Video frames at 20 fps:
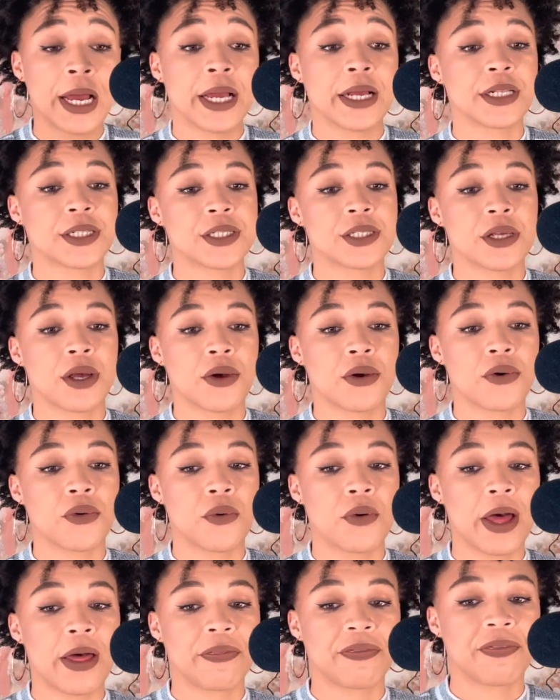And
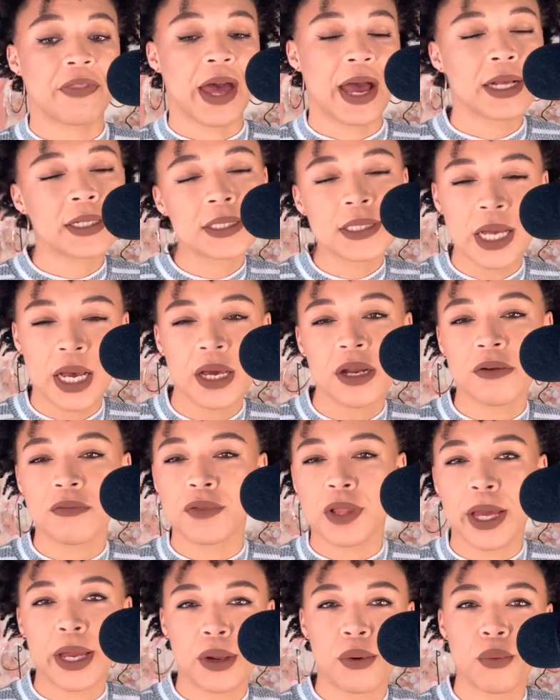so that's kind
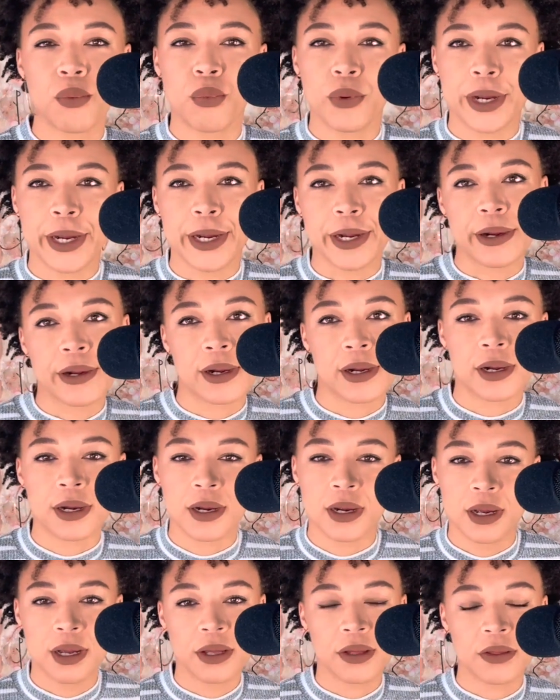of like where